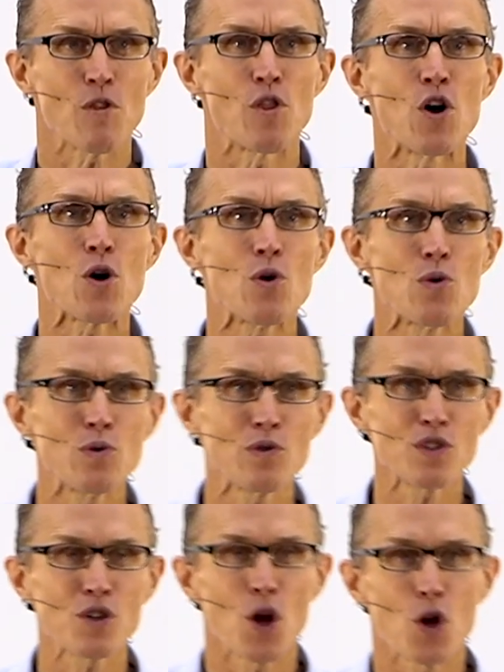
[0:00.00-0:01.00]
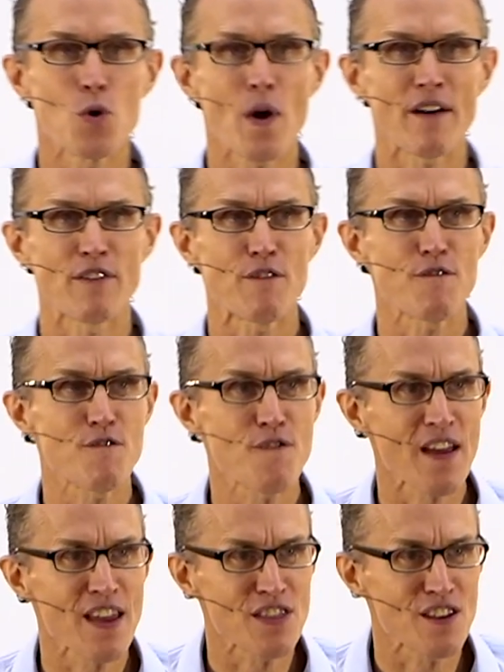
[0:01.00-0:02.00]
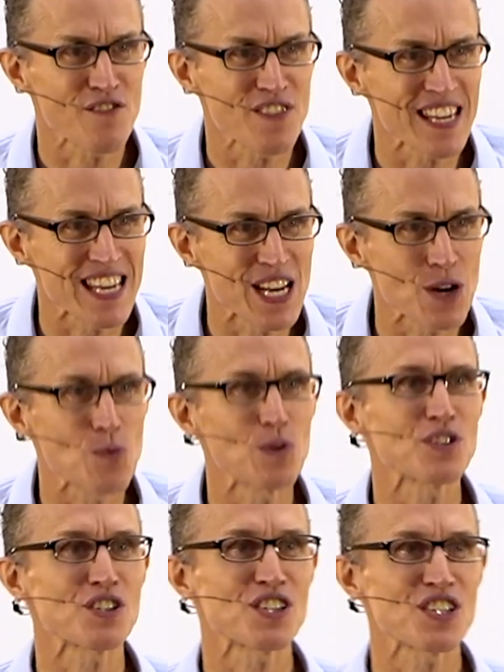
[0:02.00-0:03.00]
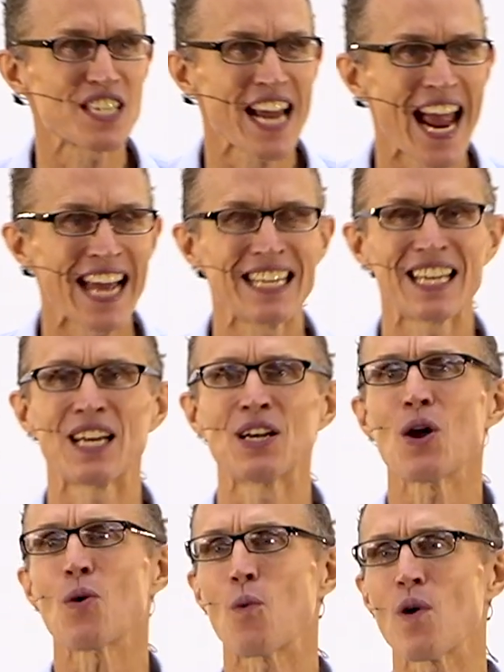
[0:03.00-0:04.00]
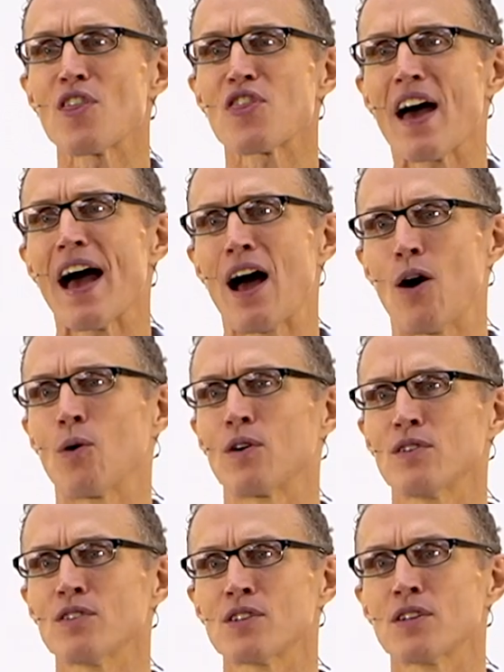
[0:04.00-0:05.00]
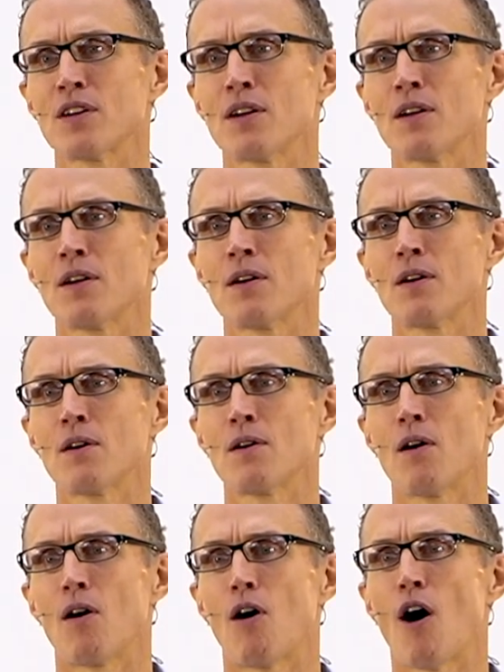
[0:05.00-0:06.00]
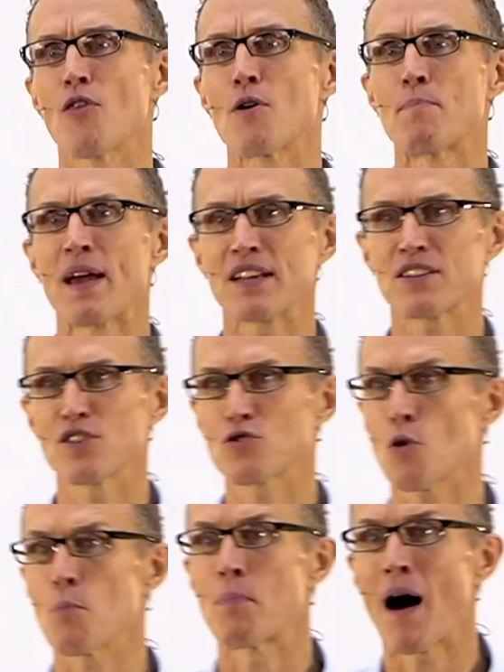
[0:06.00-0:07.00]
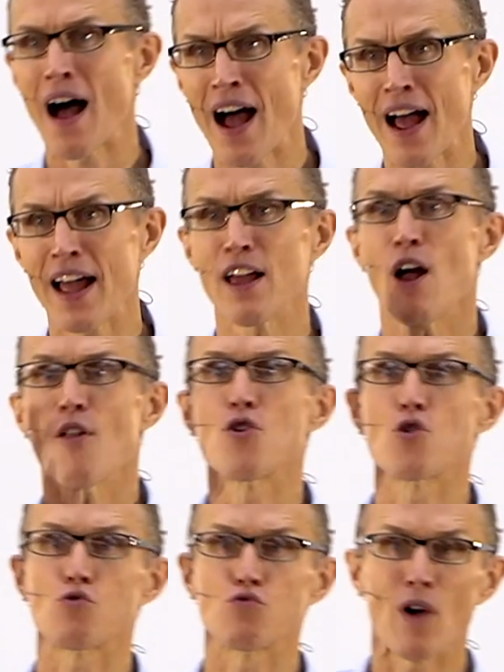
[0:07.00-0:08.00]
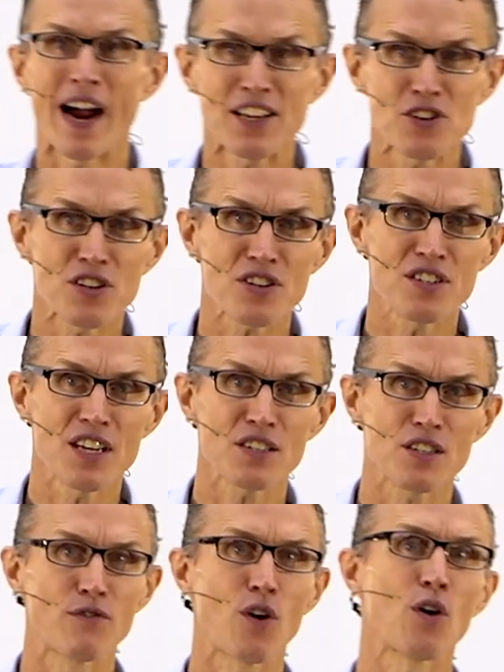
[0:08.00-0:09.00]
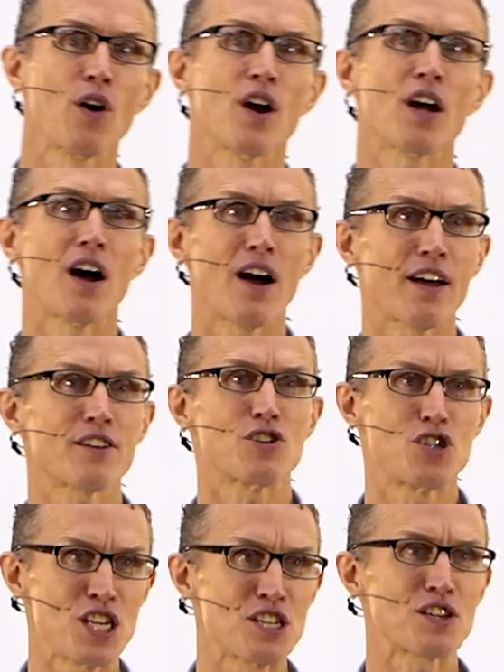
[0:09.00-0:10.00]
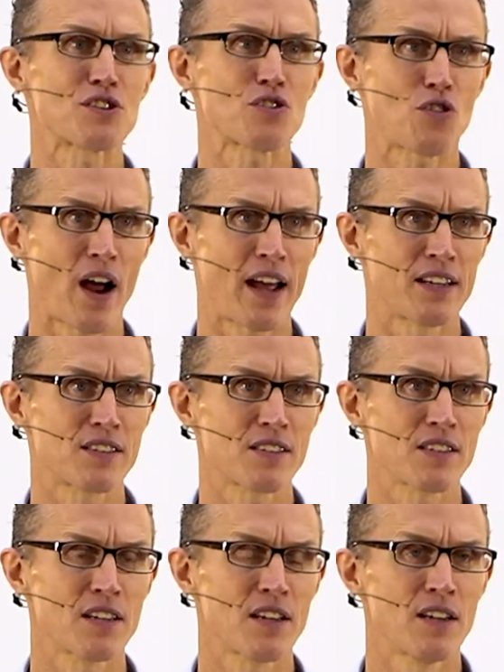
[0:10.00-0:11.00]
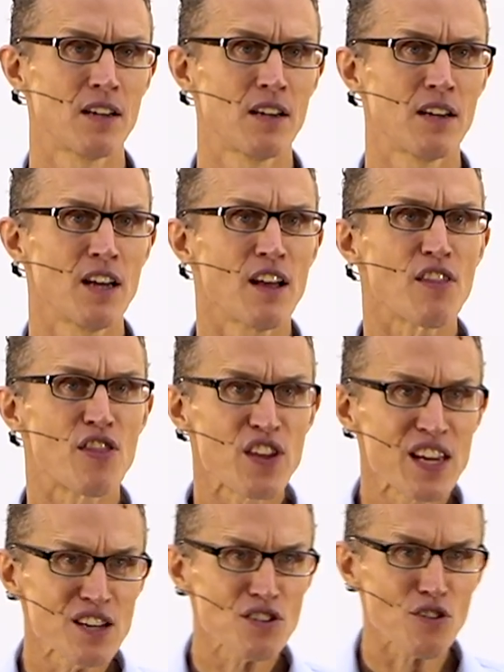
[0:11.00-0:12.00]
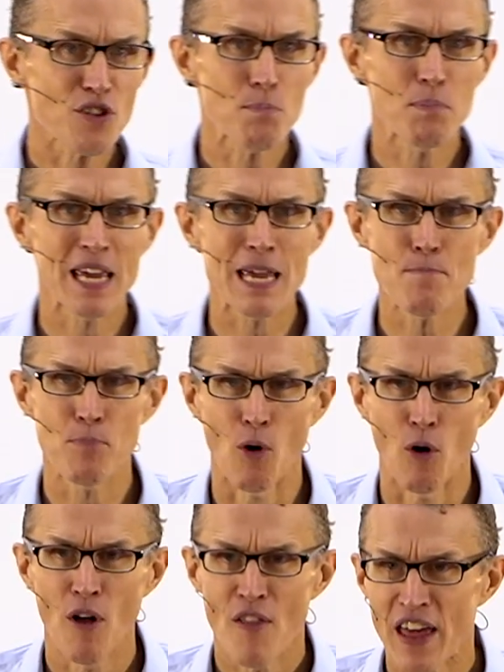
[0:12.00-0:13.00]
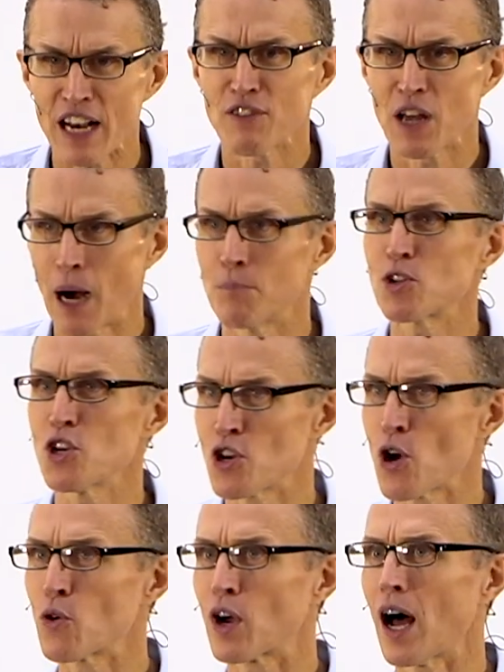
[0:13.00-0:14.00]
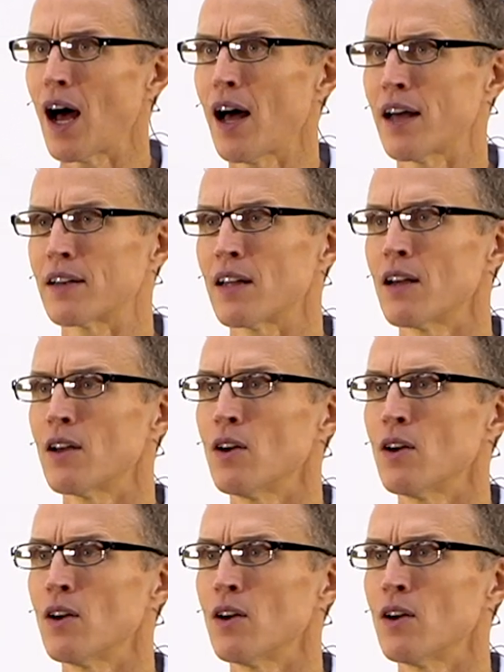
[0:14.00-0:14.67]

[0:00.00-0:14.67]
those who have a faith of equal standing with ours on the basis or by the righteousness of our God Jesus Christ. These are the people that have come to know God.